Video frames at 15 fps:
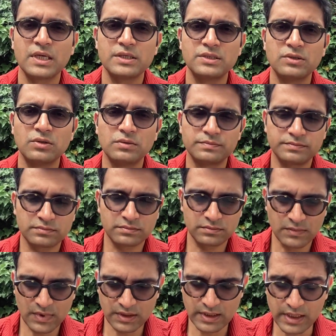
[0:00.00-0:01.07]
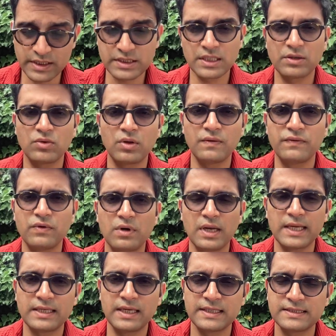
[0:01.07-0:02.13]
So there is a role for
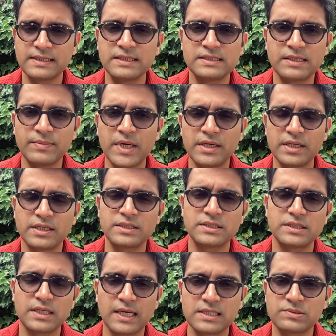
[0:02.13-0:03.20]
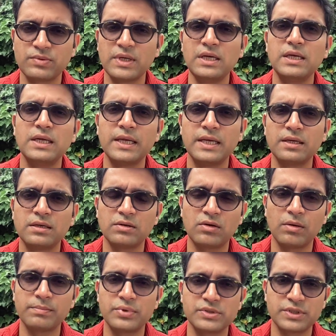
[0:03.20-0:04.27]
like lexical semantics as well in
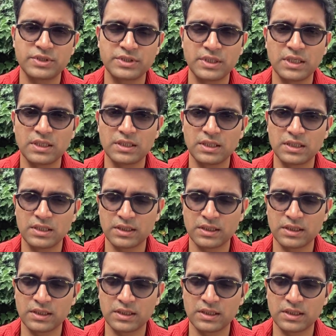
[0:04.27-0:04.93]
compositional